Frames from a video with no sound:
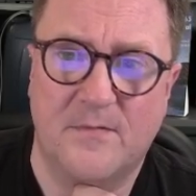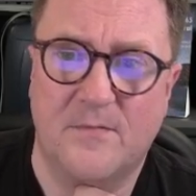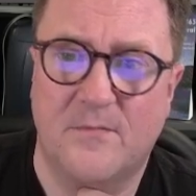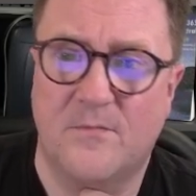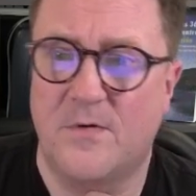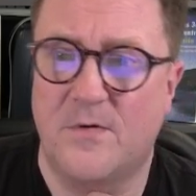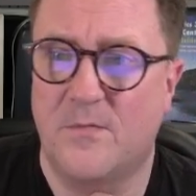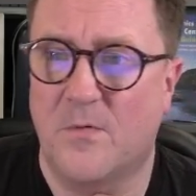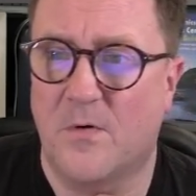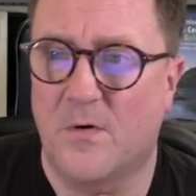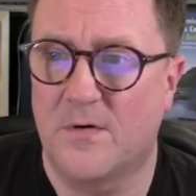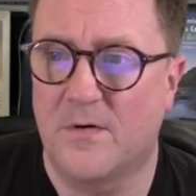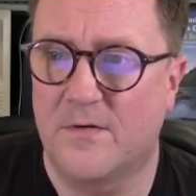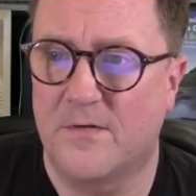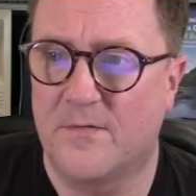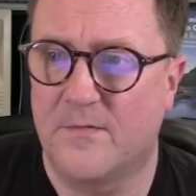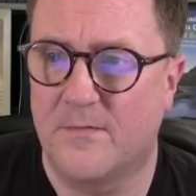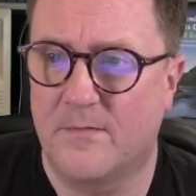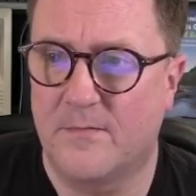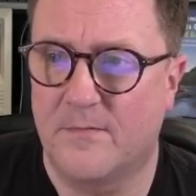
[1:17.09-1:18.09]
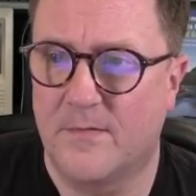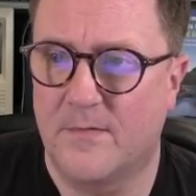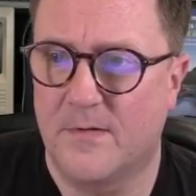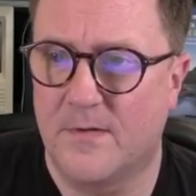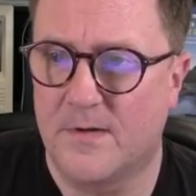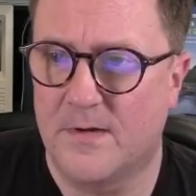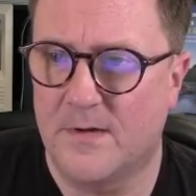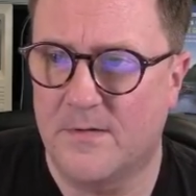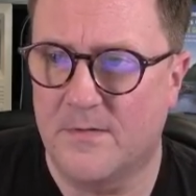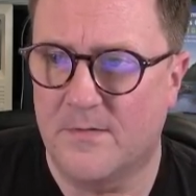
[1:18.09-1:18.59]
We want
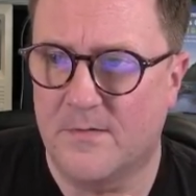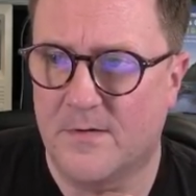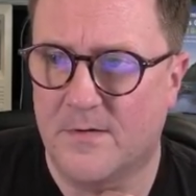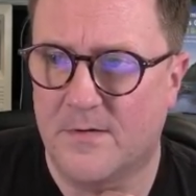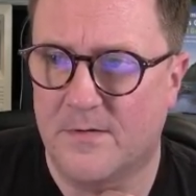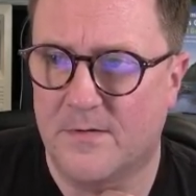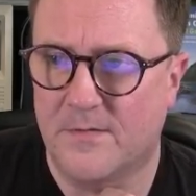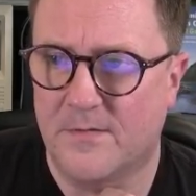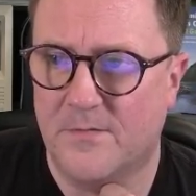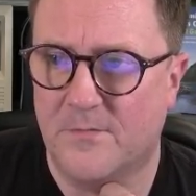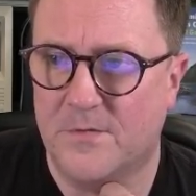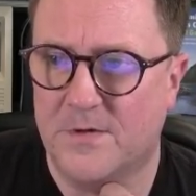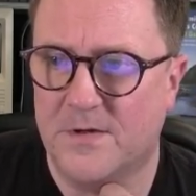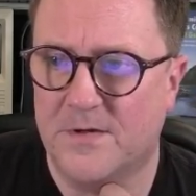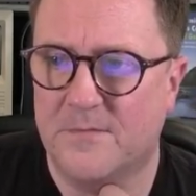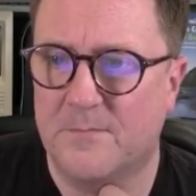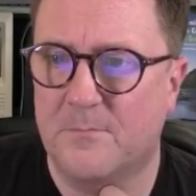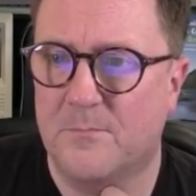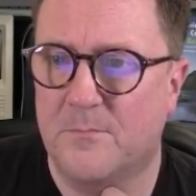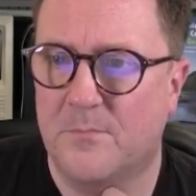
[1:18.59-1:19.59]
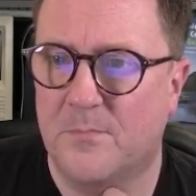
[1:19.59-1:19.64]
the weird.